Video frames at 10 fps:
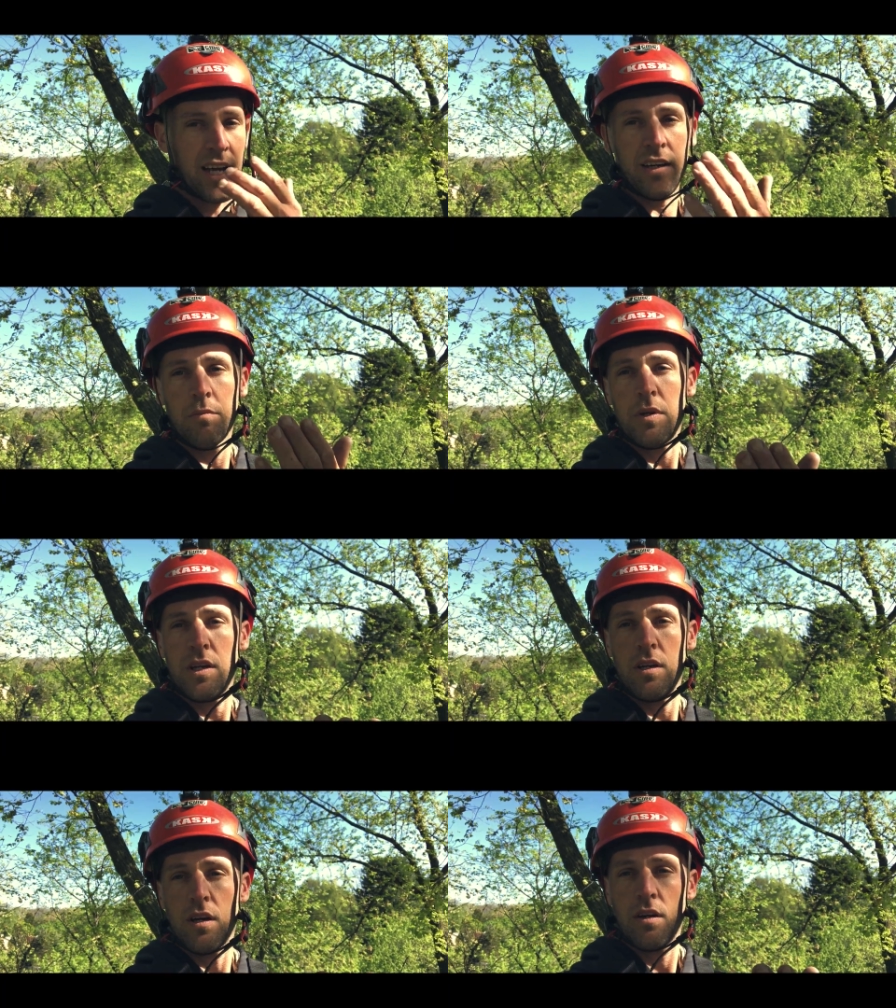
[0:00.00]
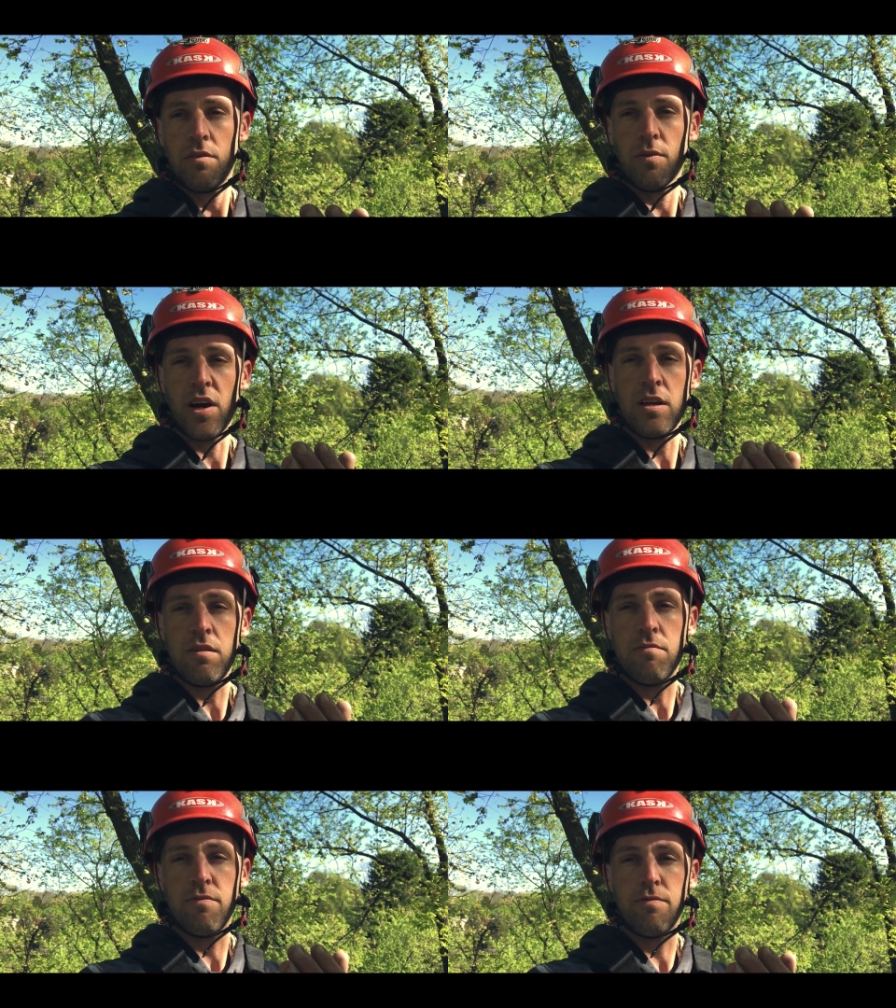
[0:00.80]
that could be for
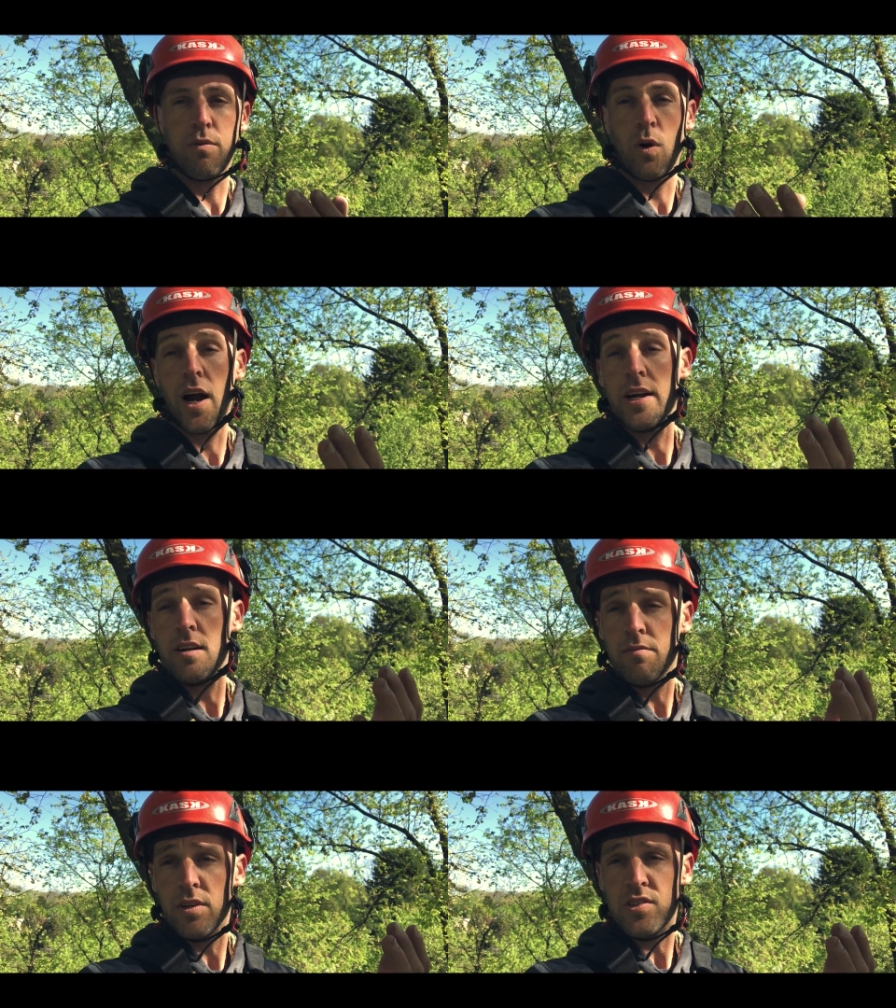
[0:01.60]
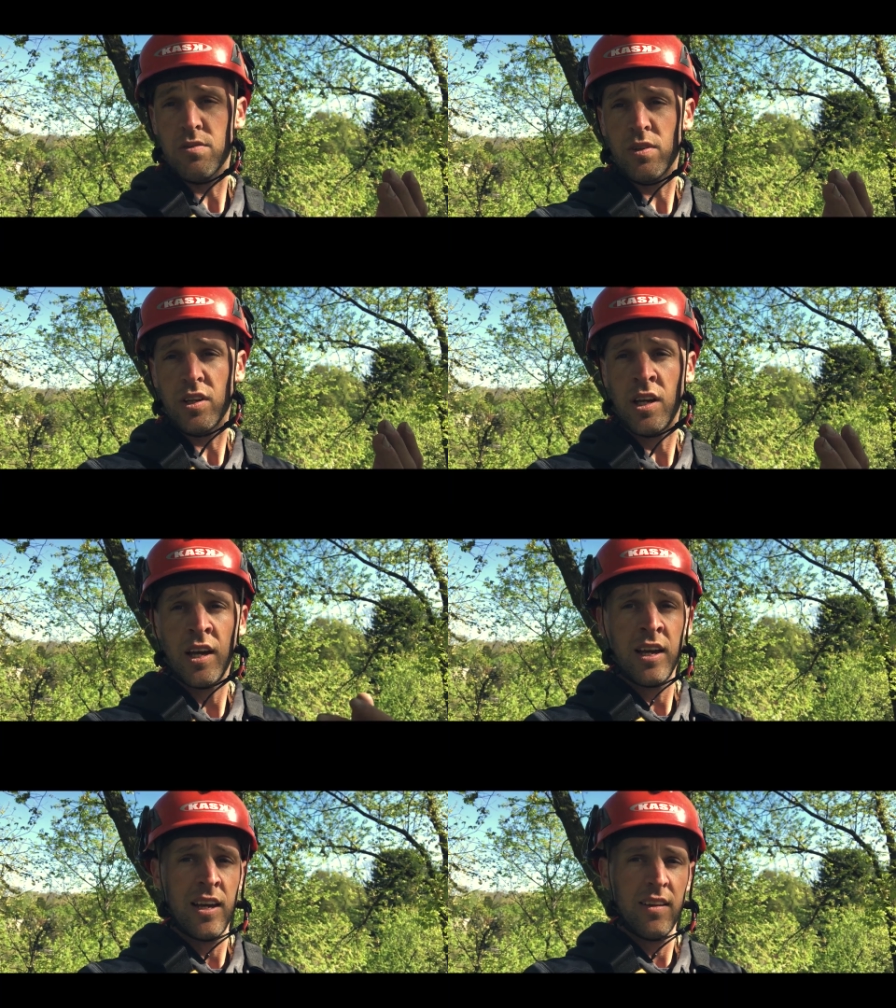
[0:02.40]
any variety of reason, really.
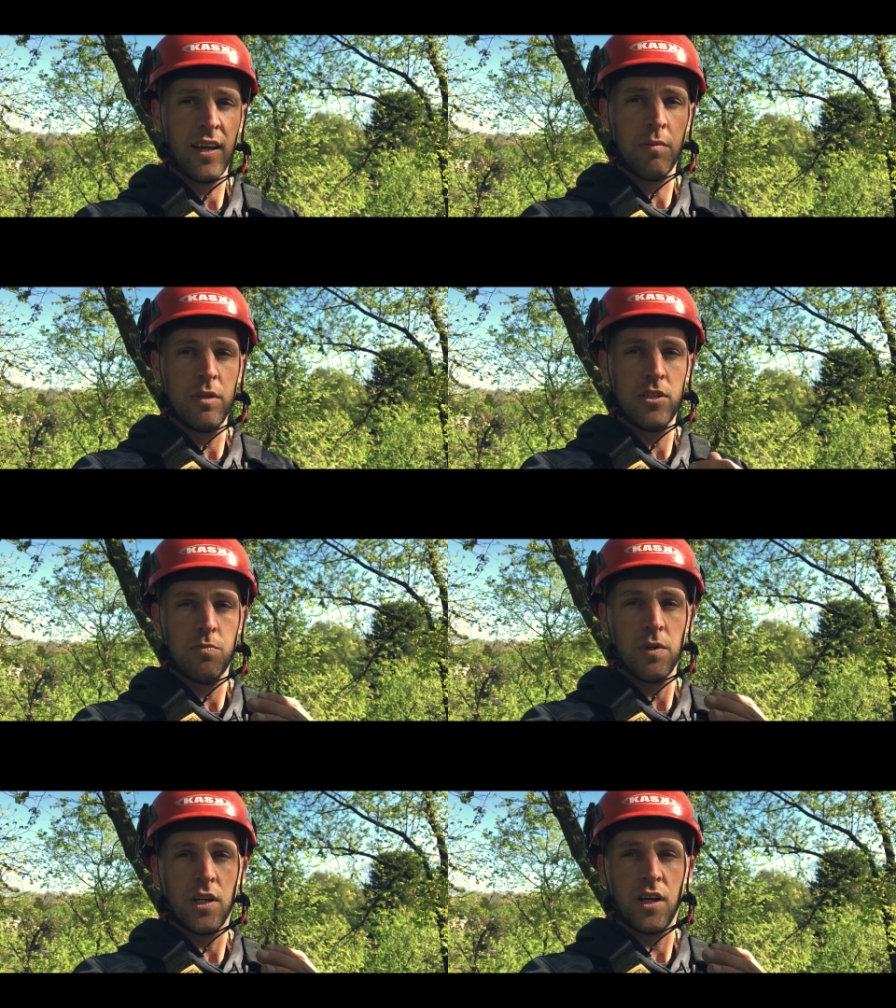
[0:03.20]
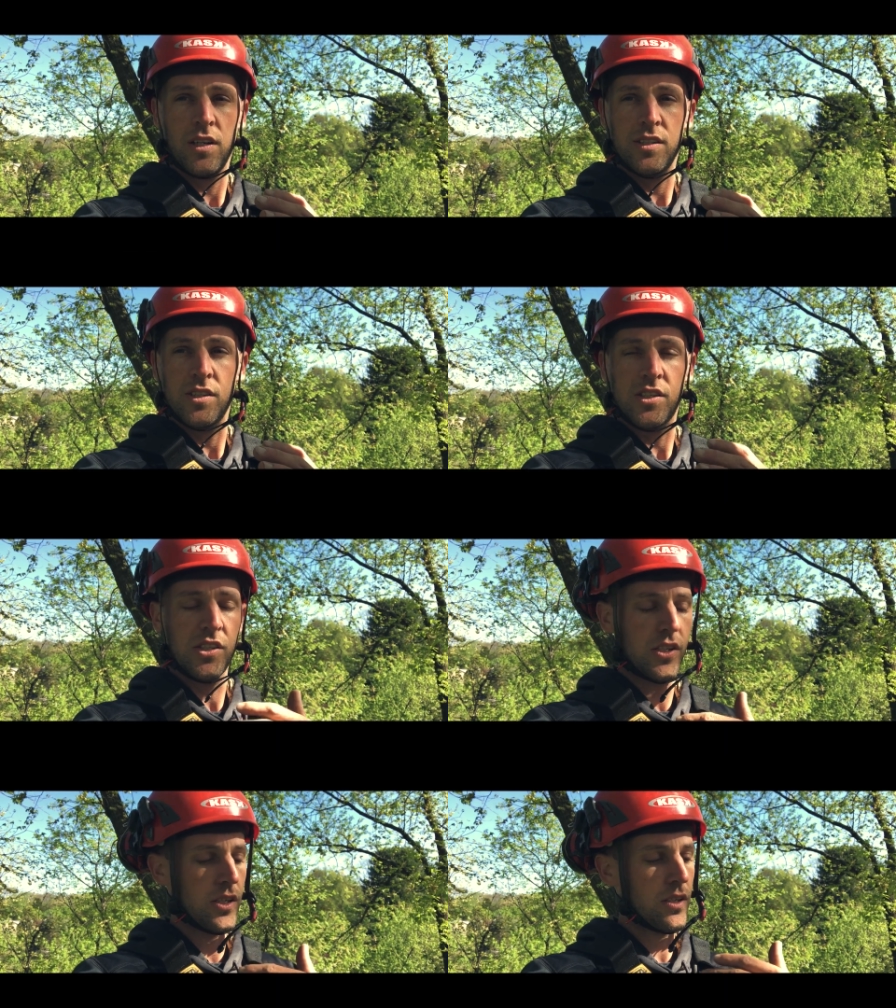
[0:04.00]
That could be just
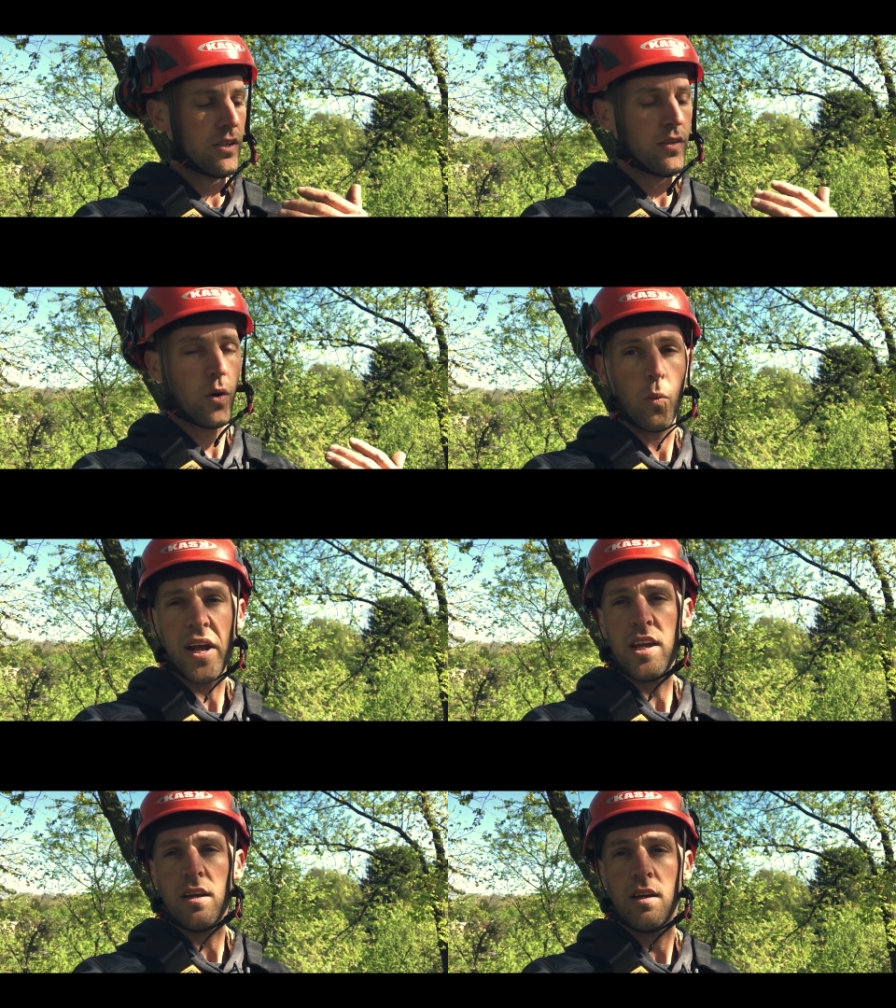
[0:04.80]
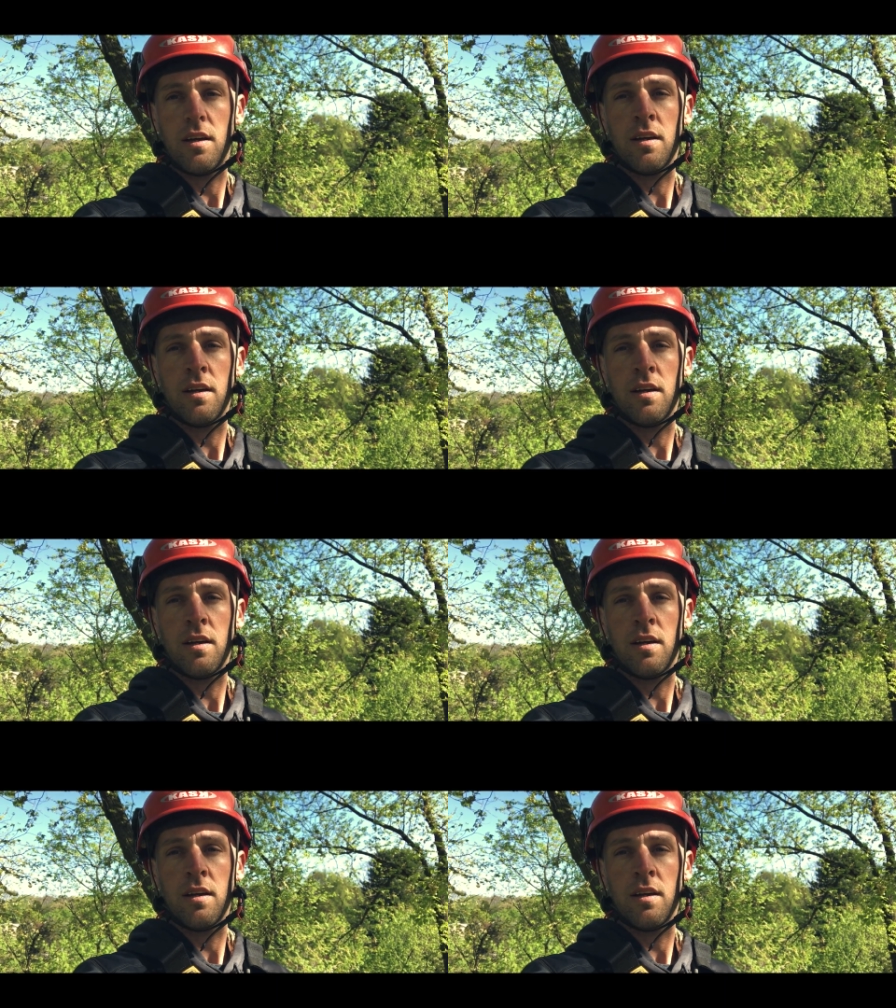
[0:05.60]
because their weight,